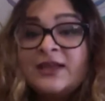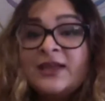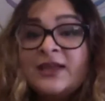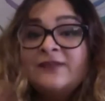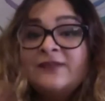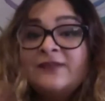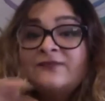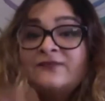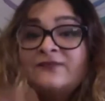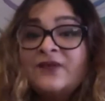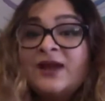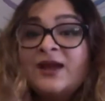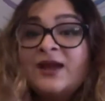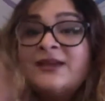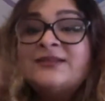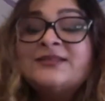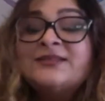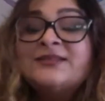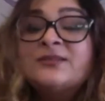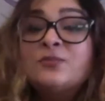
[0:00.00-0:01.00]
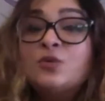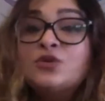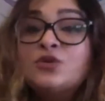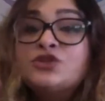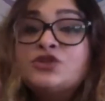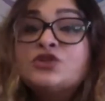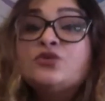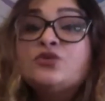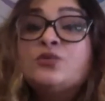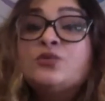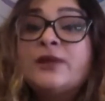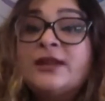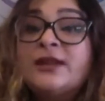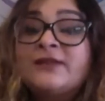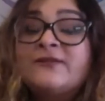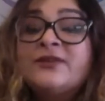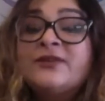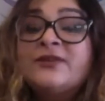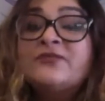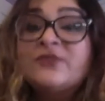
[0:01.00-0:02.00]
and finds the most
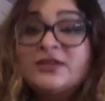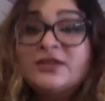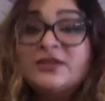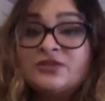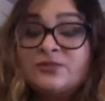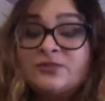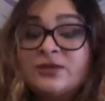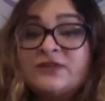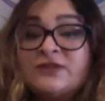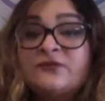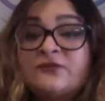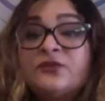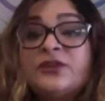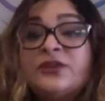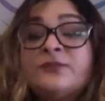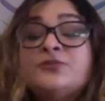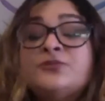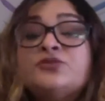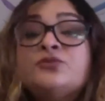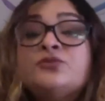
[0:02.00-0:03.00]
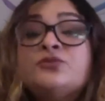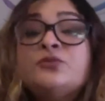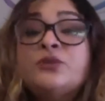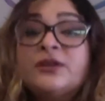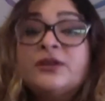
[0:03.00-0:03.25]
relevant resumes for them to